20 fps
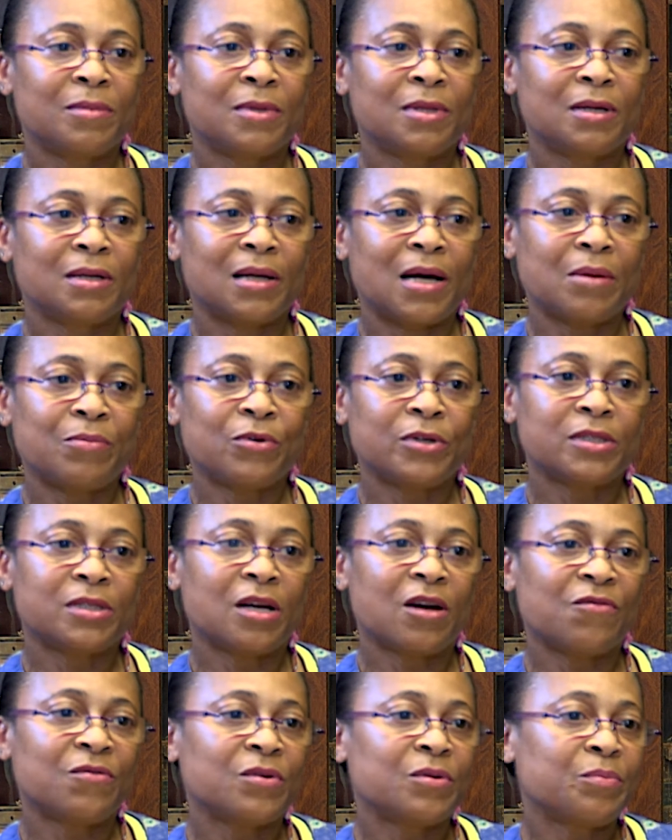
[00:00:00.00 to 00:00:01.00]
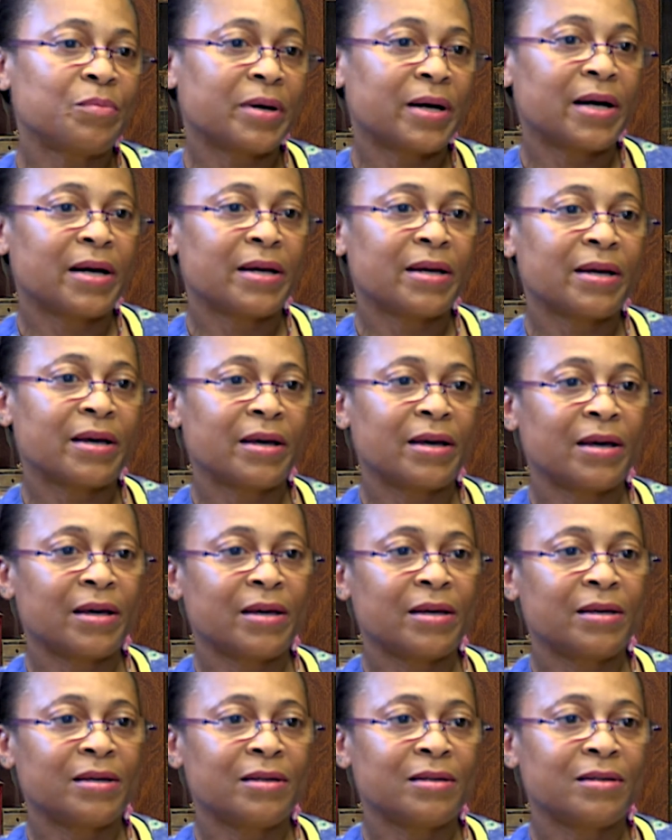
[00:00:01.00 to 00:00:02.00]
The library is governed by
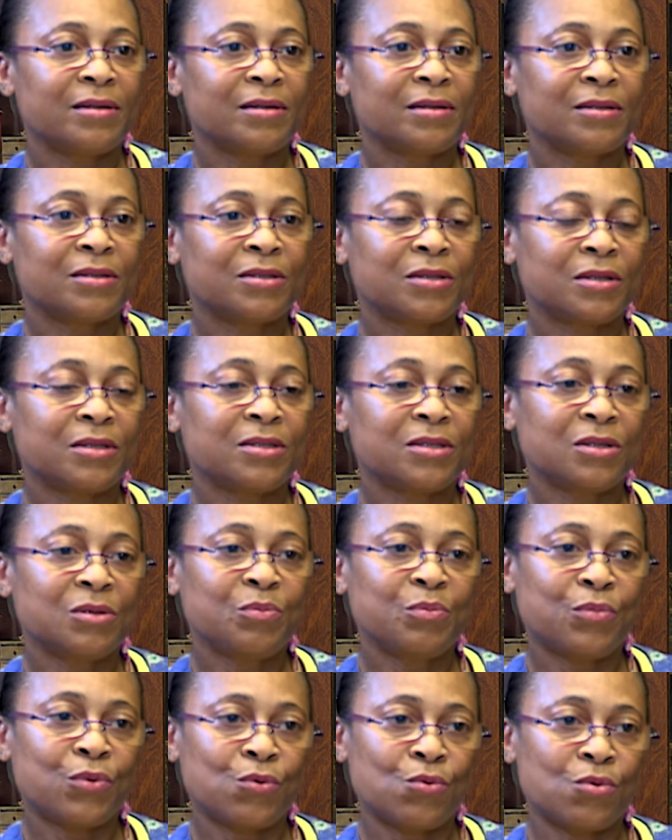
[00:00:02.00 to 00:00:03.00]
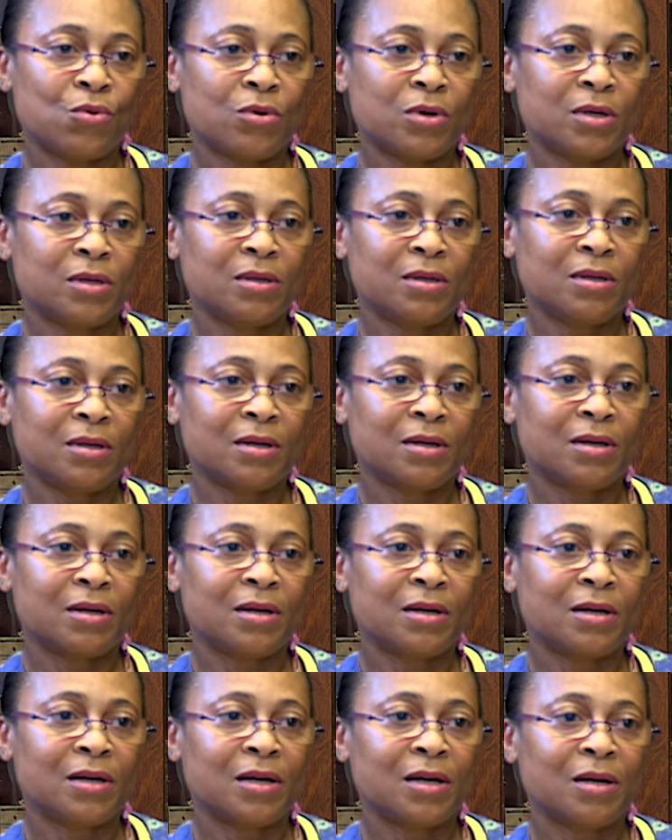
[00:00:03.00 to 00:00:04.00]
a citizen board
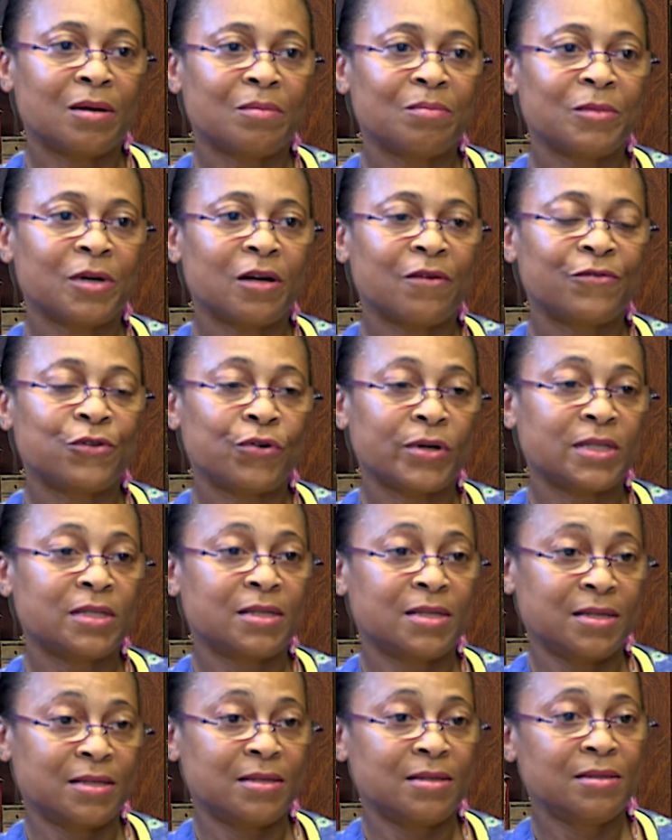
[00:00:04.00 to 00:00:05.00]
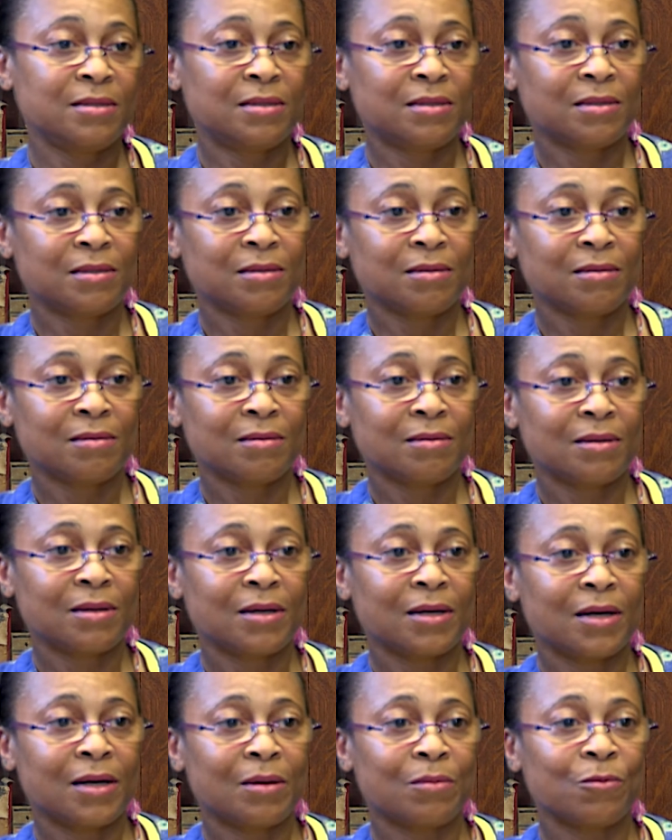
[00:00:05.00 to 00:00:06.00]
um, of trustees,
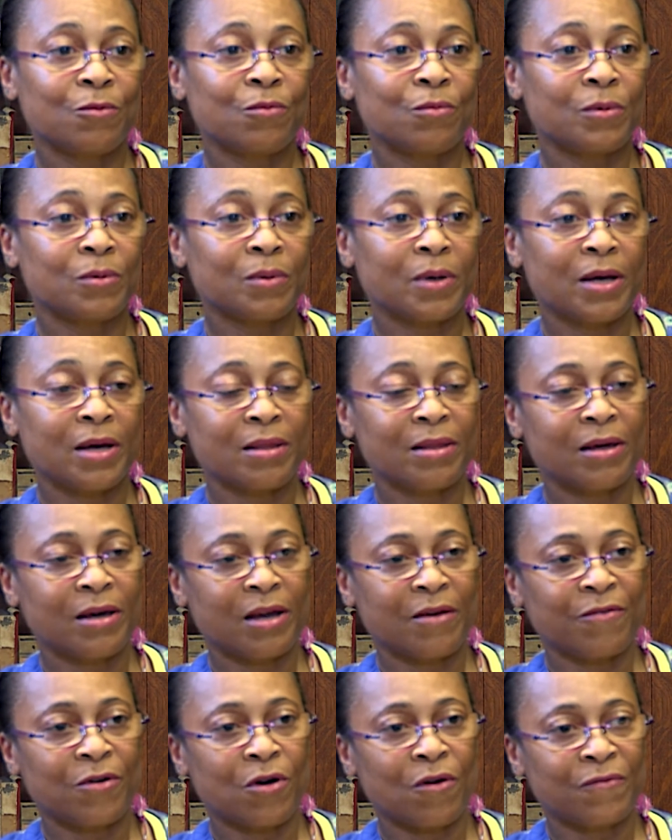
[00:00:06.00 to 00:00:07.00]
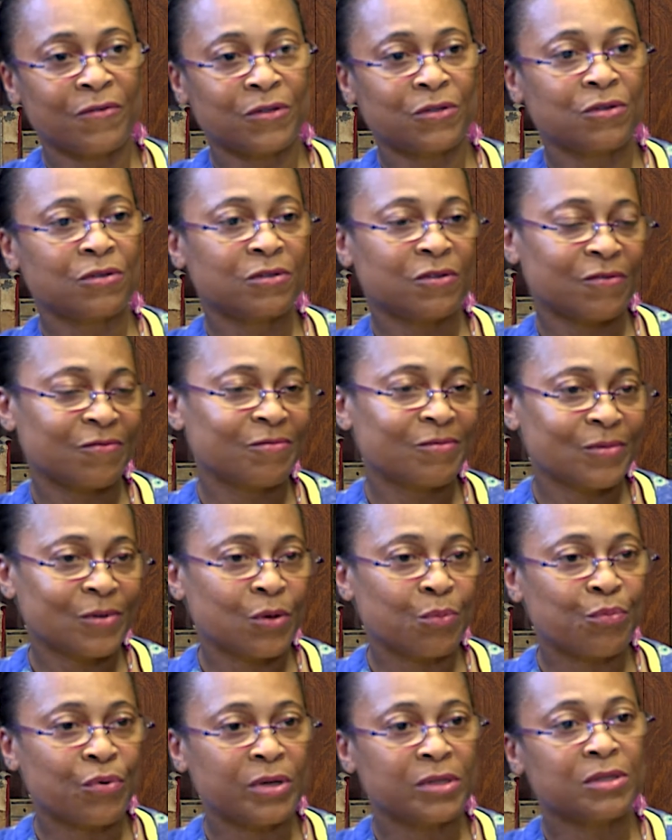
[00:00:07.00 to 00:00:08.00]
uh, and they have officers of
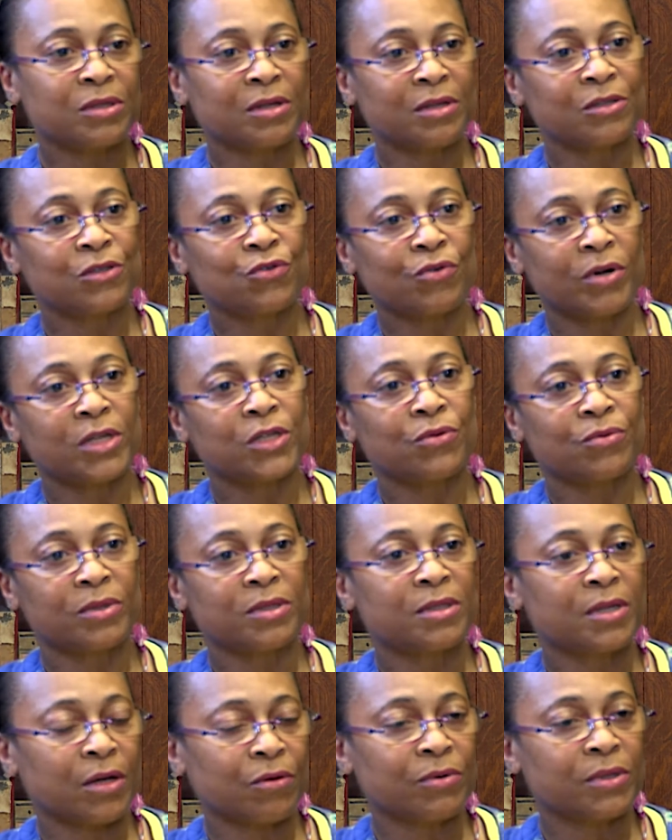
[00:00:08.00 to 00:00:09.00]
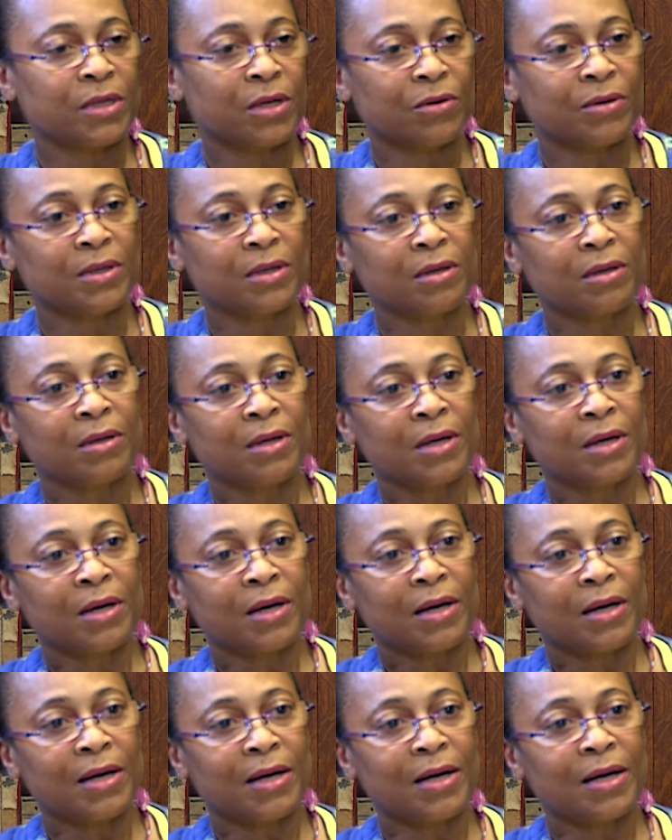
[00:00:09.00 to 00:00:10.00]
president, treasurer, secretary.
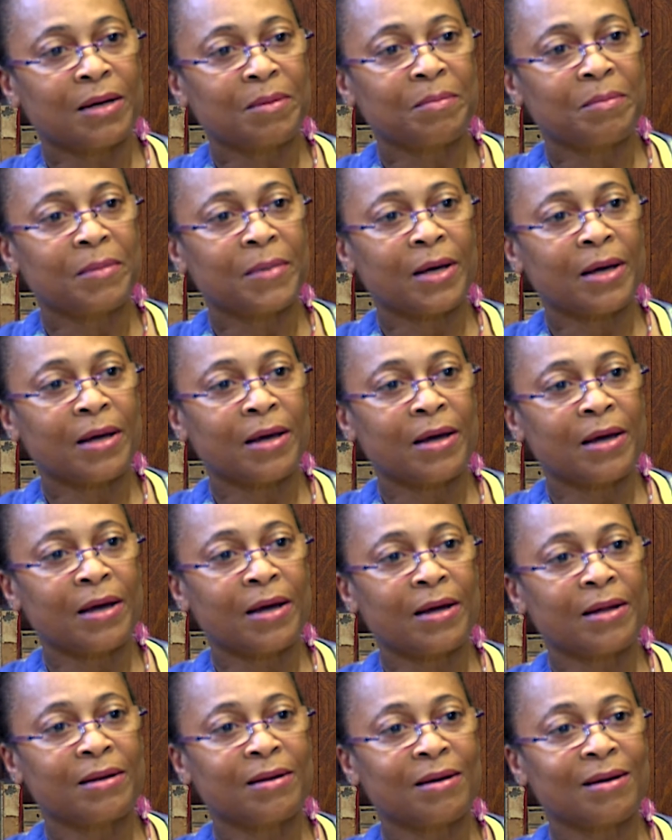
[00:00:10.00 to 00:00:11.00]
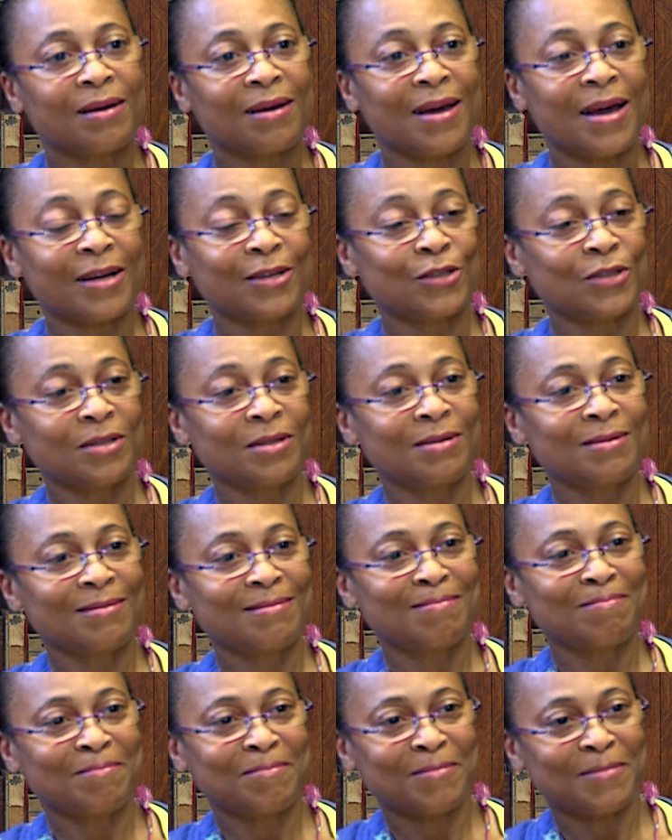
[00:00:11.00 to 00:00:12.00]
Um, and actually,
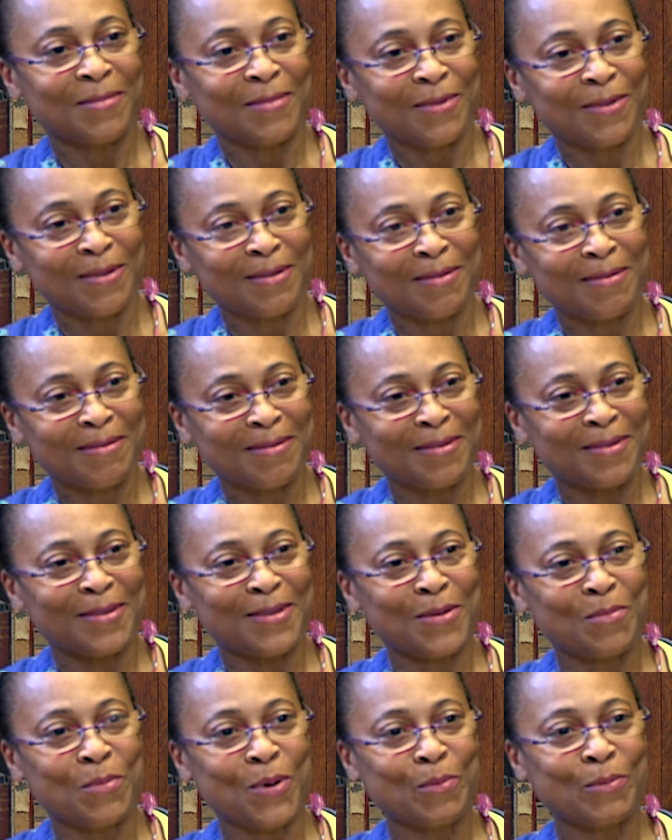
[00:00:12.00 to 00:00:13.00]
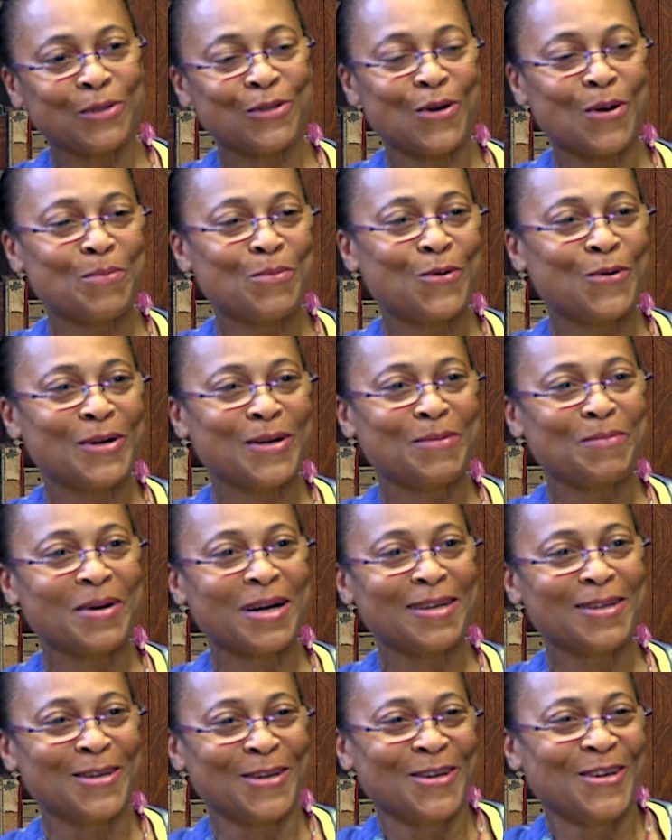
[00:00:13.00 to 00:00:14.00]
the members are appointed
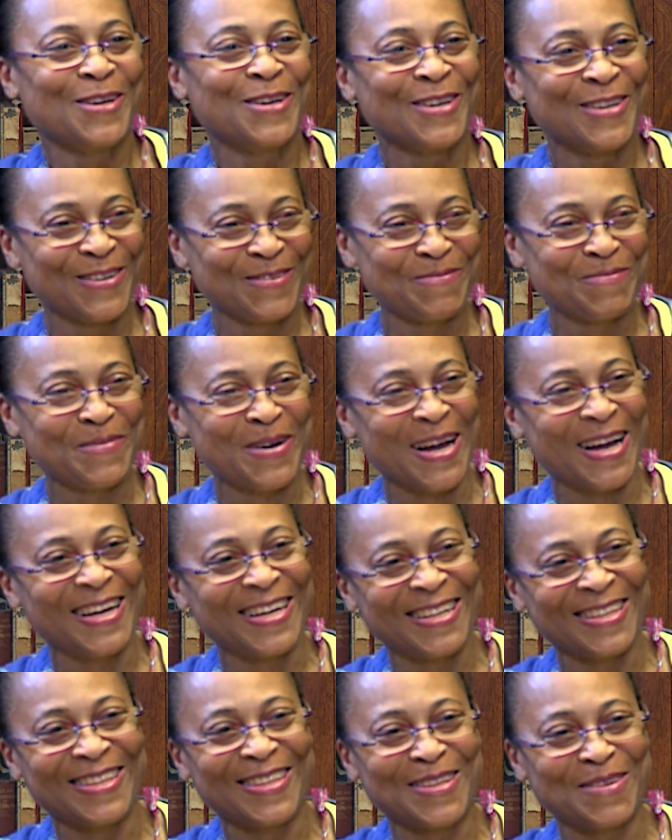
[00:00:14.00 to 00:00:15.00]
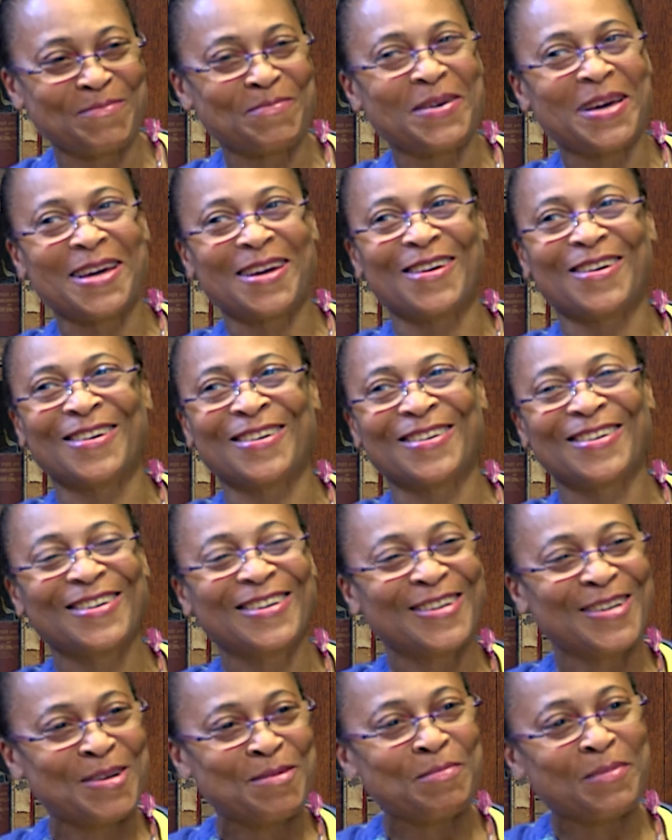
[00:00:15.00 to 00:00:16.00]
by, you, by the mayor,
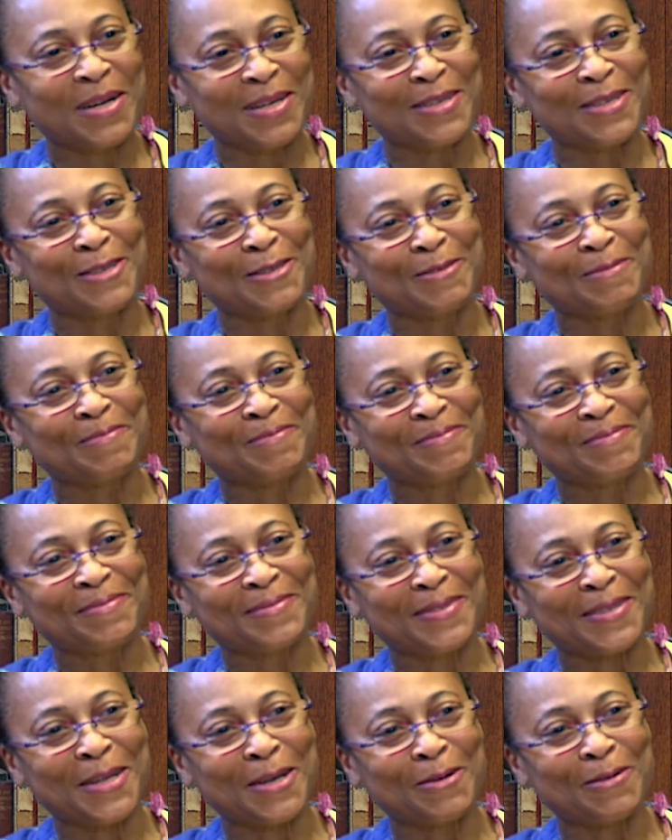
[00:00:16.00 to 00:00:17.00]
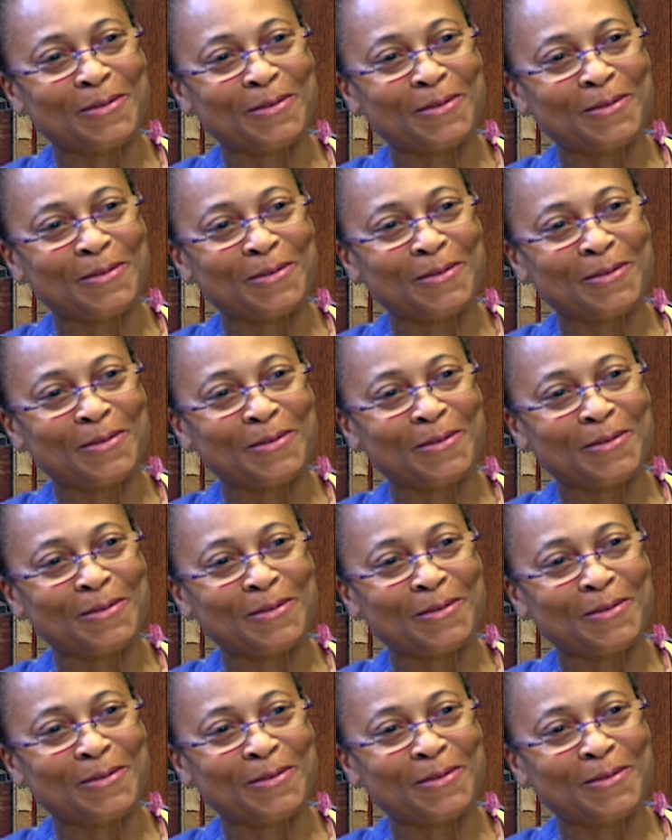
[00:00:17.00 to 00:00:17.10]
by you. So.